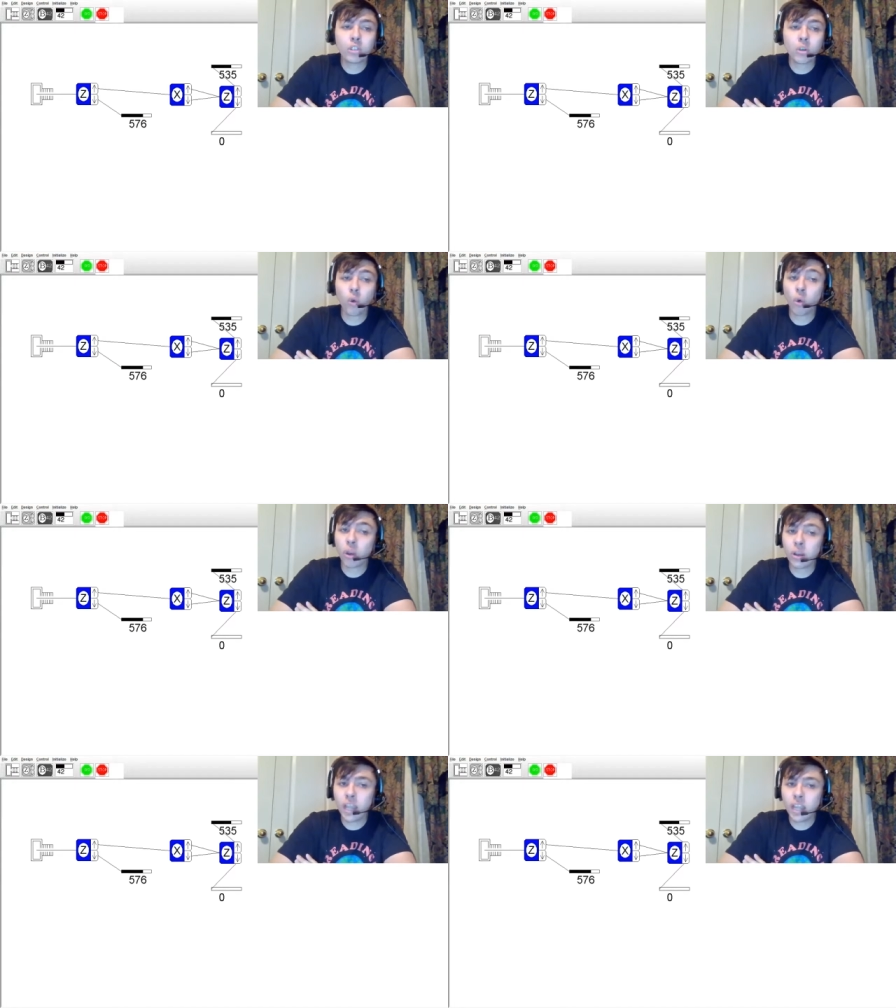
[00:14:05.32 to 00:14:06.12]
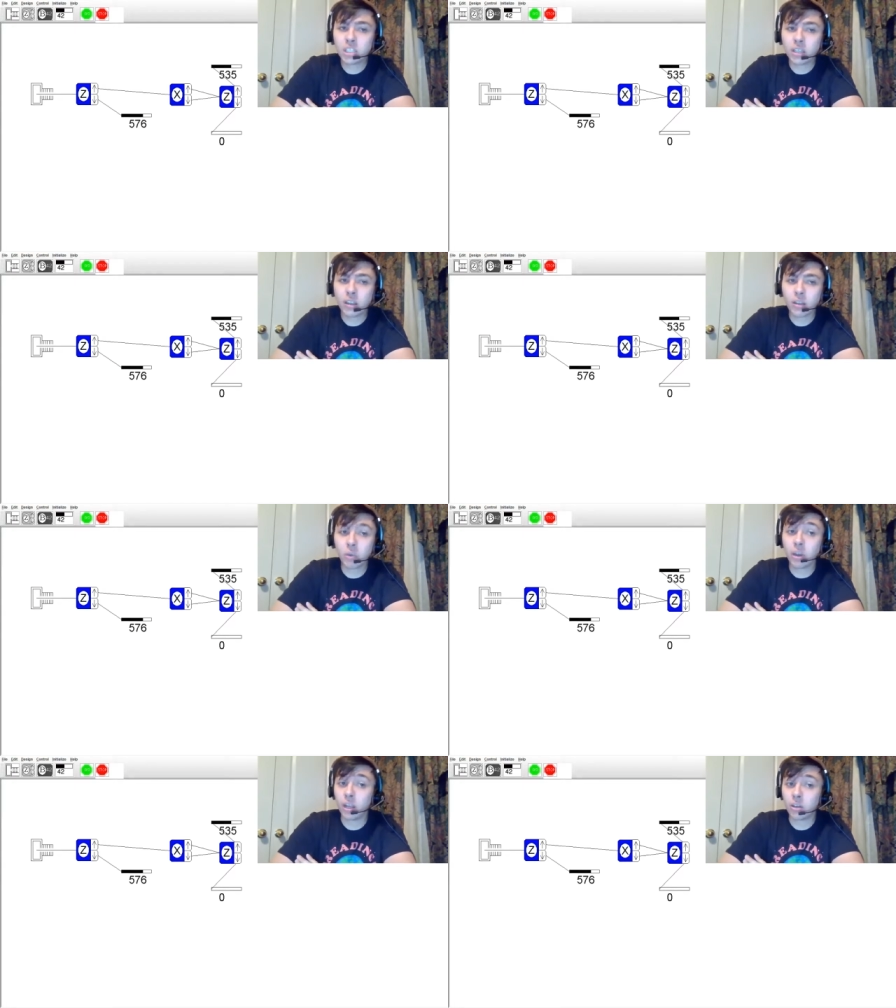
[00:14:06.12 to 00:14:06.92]
orientations when
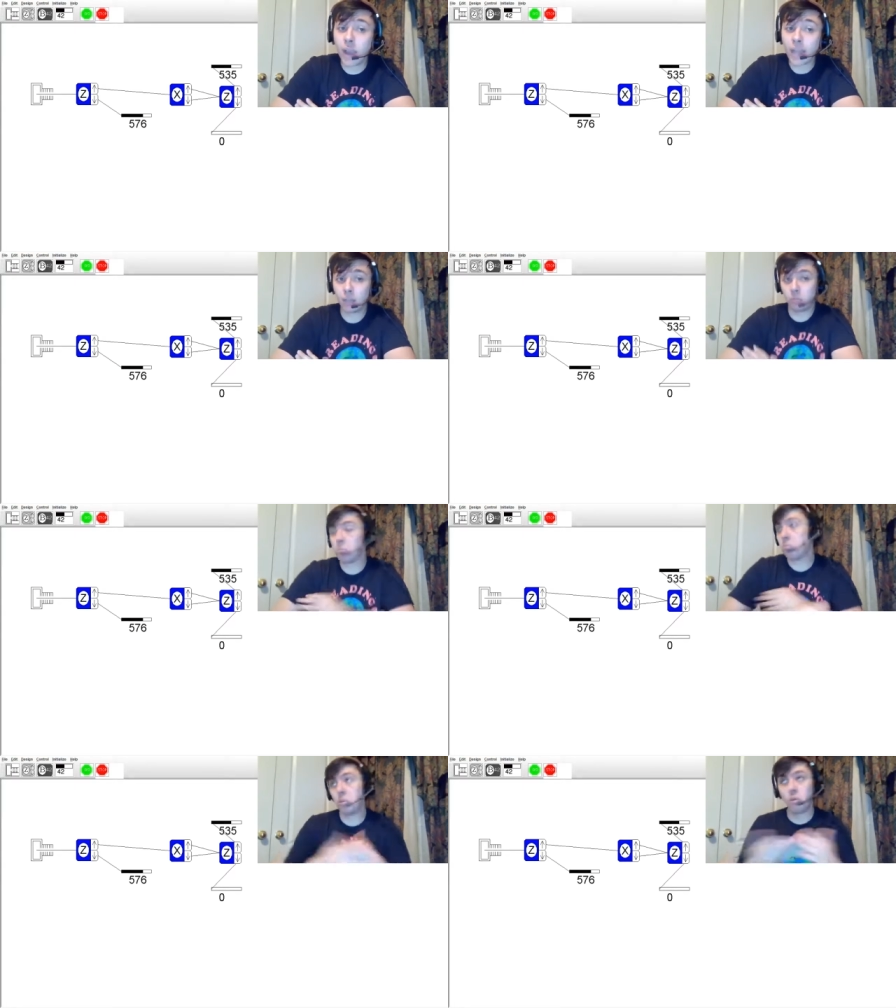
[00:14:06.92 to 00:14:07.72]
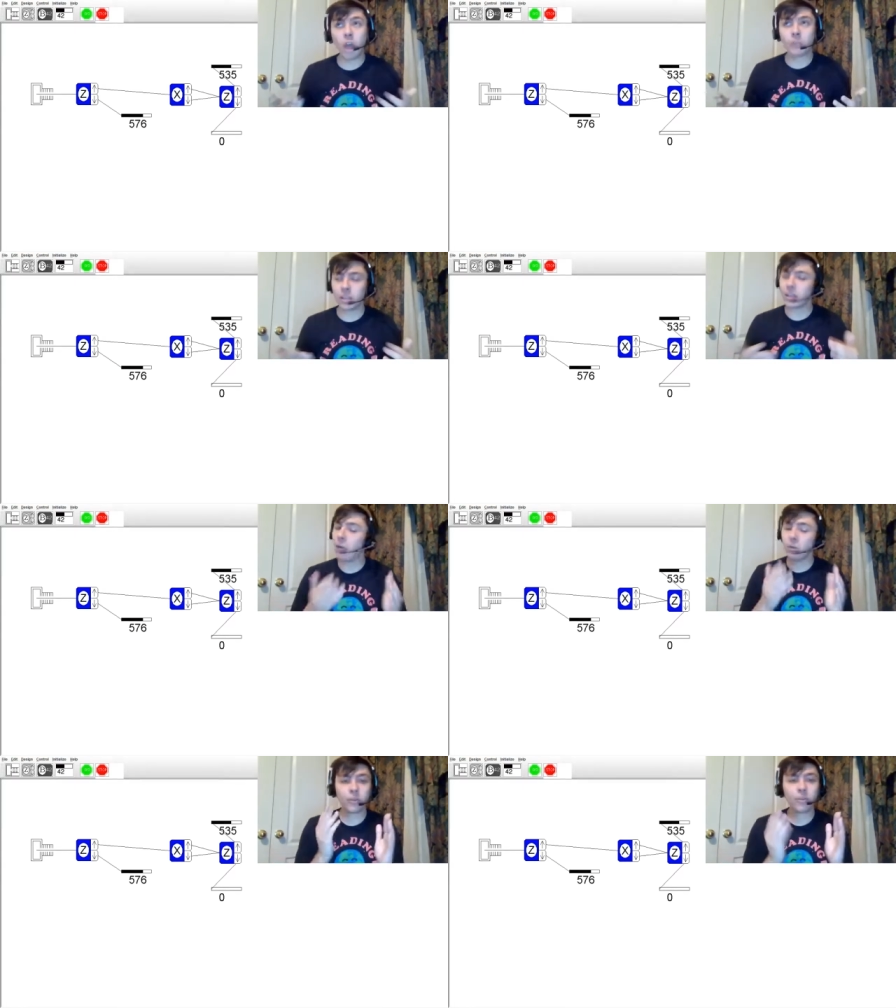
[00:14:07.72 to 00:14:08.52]
interacting with new objects. That was
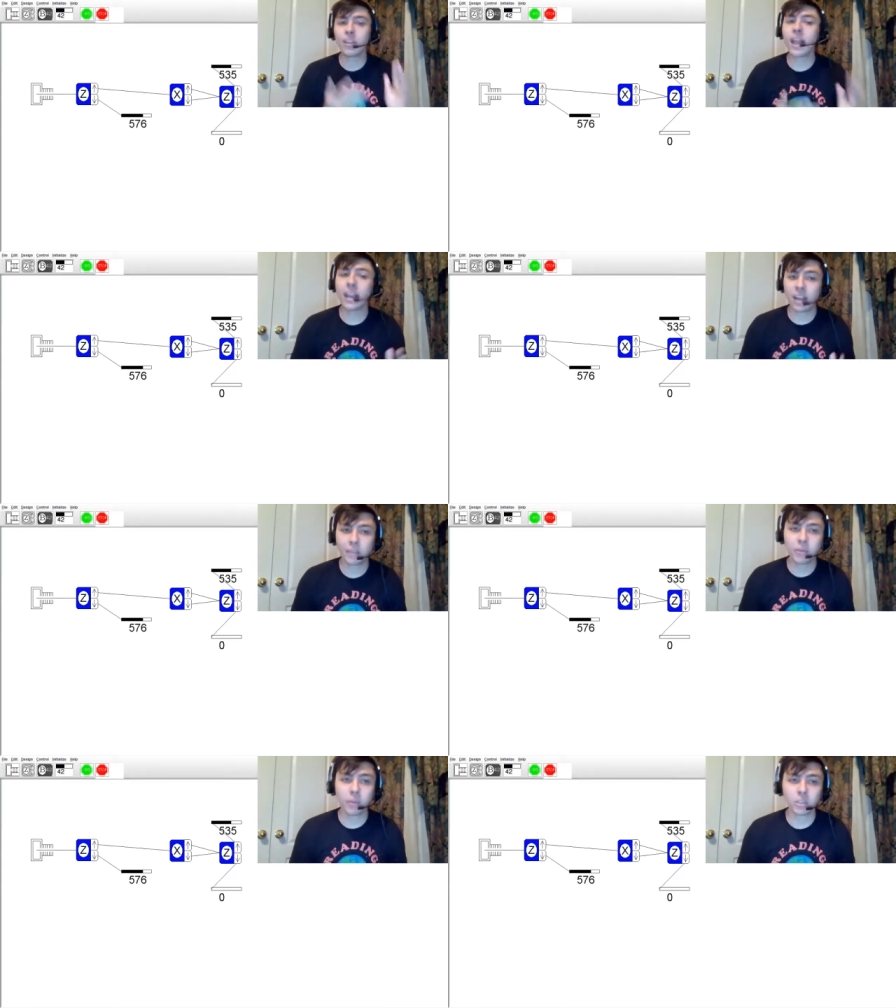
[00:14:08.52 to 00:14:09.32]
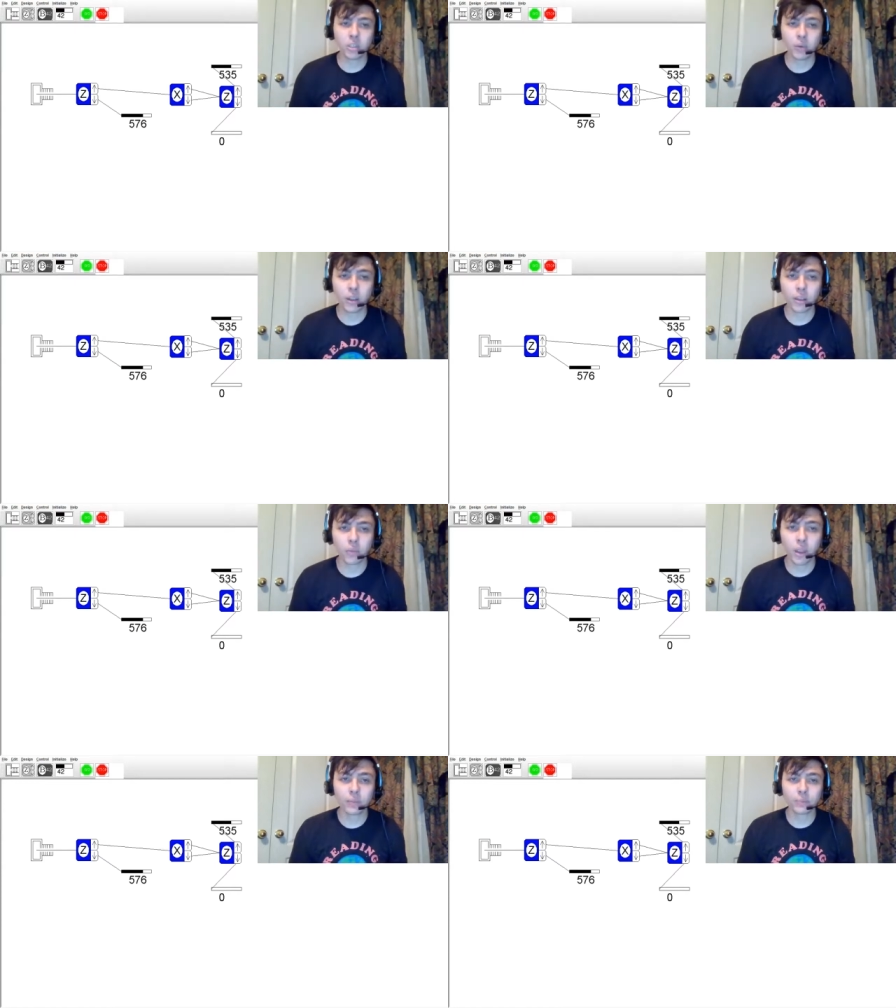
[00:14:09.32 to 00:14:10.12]
what the second experiment showed us, right?